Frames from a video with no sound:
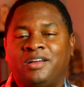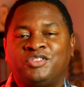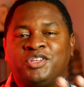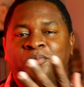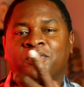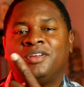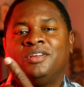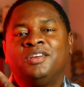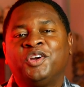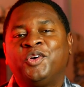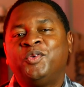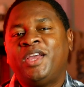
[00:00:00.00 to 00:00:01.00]
out some
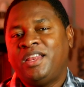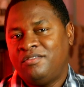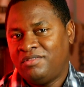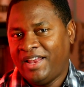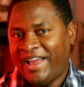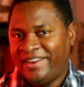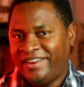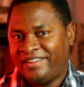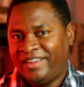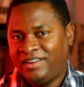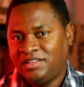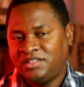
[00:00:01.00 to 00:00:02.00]
creative lighting,
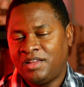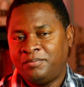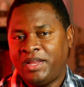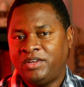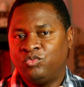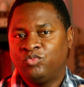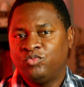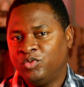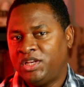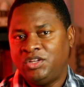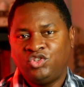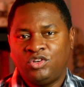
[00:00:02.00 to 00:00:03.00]
and that's something I
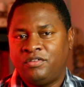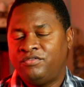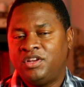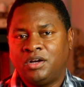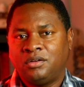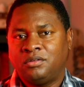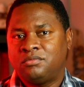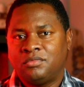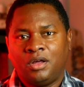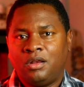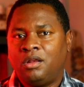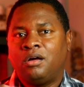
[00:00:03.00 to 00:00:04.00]
really should have done
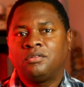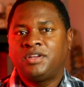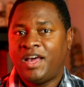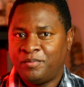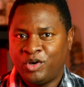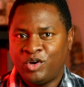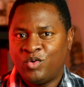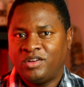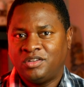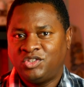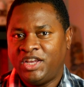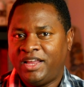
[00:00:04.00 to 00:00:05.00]
a long time ago
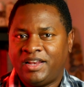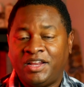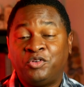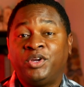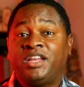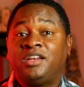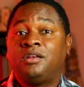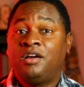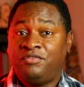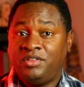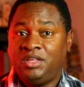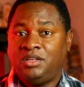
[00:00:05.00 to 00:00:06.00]
on the channel. I don't get
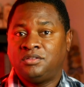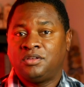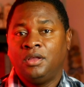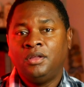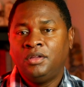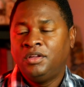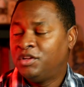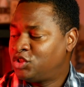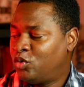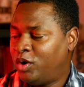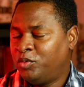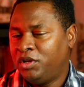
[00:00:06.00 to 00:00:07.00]
enough of these.
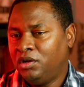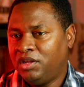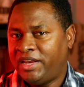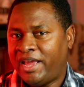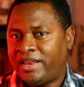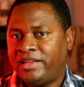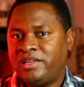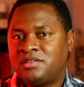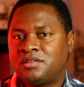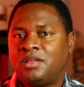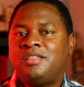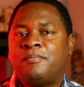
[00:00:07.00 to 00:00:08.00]
So what we're looking at
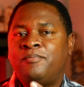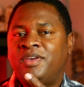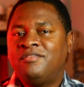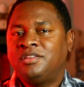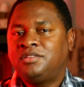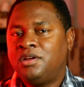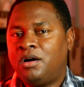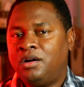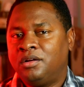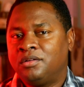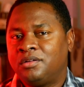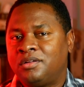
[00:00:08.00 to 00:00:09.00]
is the
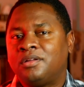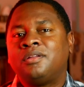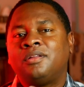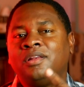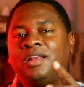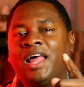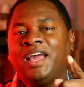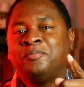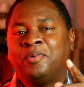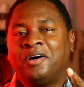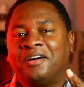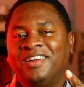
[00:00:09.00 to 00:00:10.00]
Mivitar
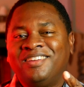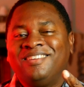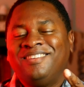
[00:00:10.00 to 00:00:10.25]
light bar.